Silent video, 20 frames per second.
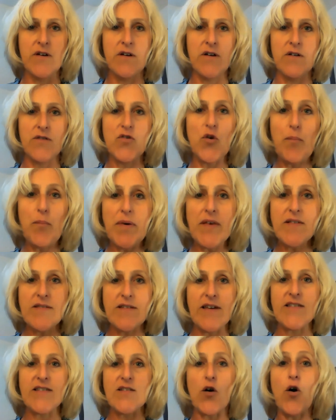the
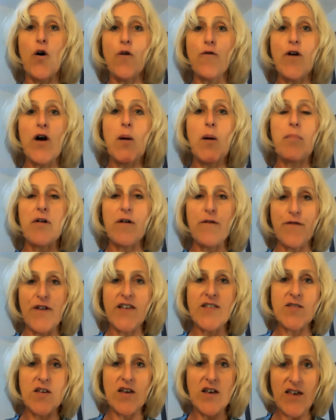business of
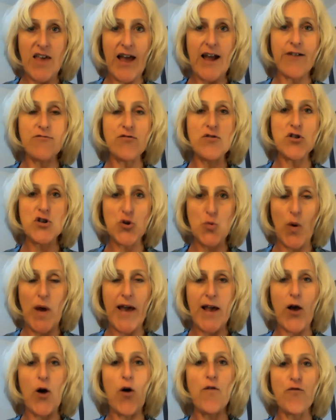Professor Carol
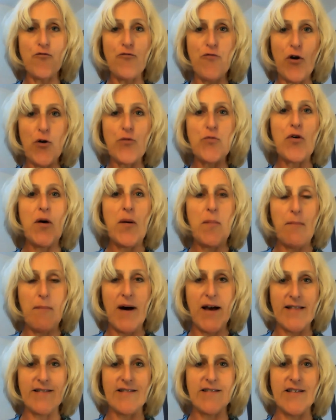Dweck of growth
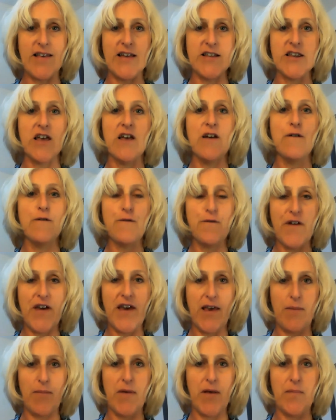mindset
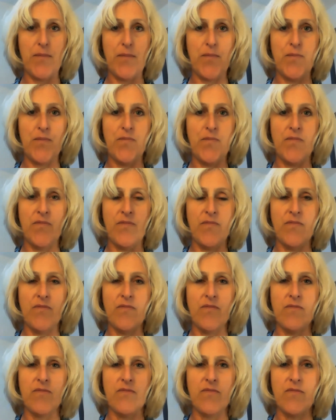fame.
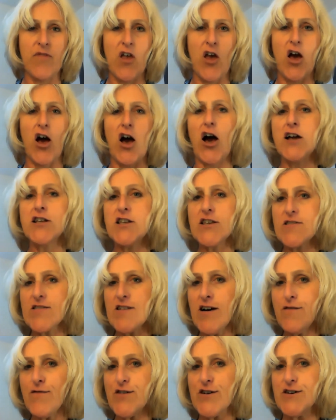I
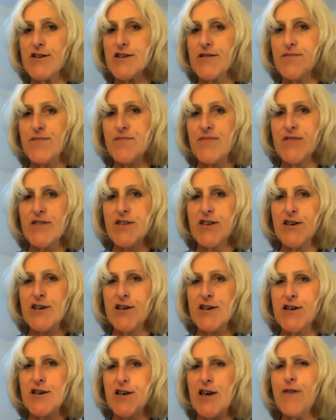discovered
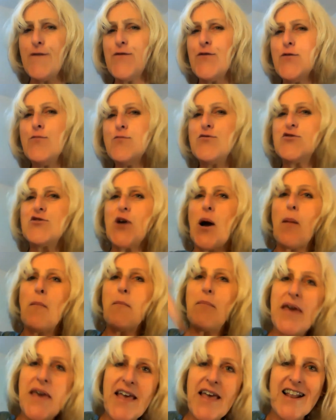if you
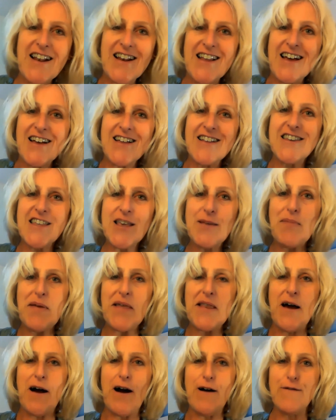jump in deep
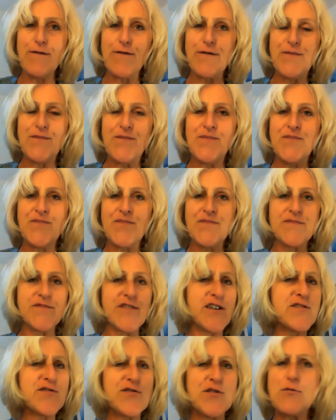enough,
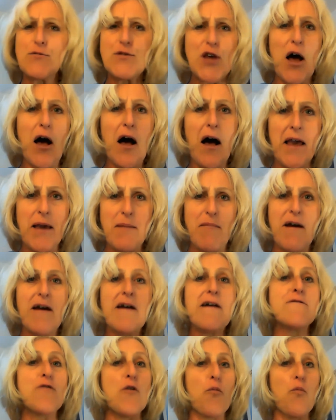there's no time
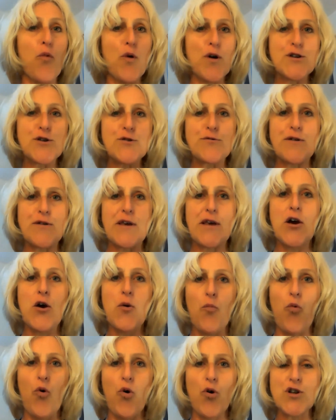for wondering
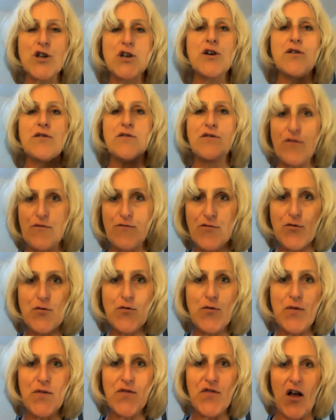what the
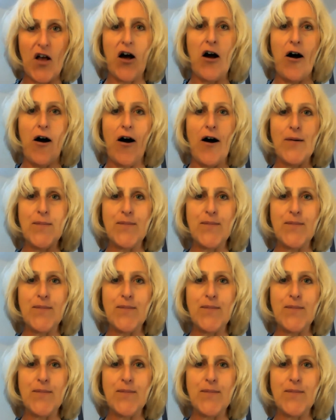rules are.